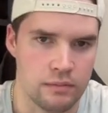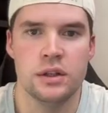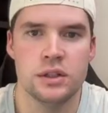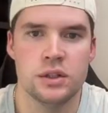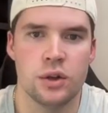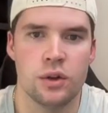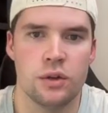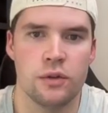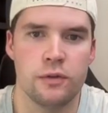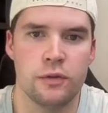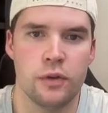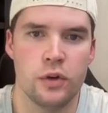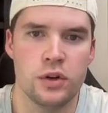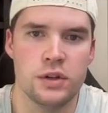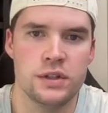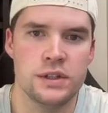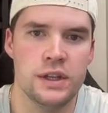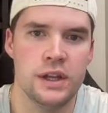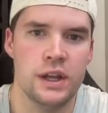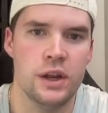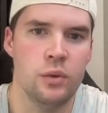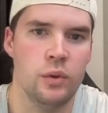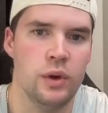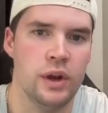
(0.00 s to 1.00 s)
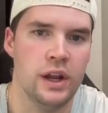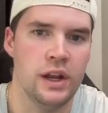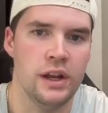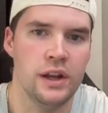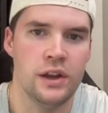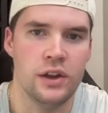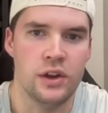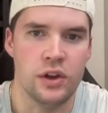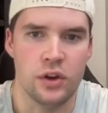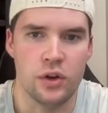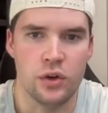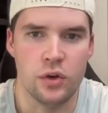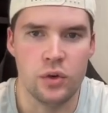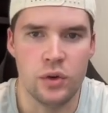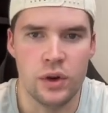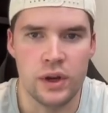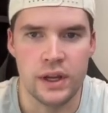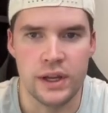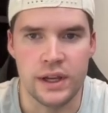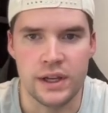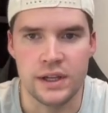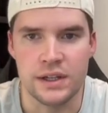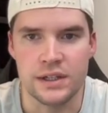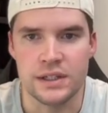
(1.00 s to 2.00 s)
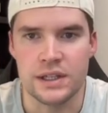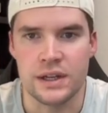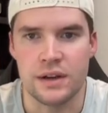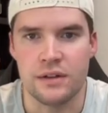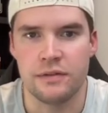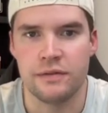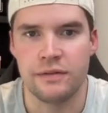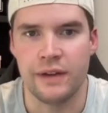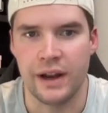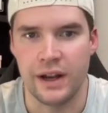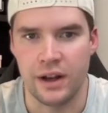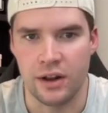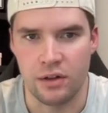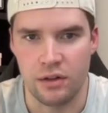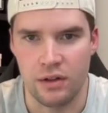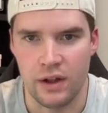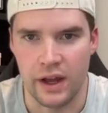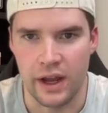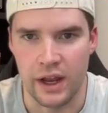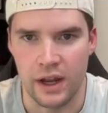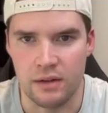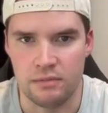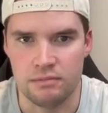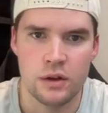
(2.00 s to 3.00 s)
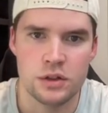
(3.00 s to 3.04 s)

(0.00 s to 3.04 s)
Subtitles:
So the first thing we need to do is find a client,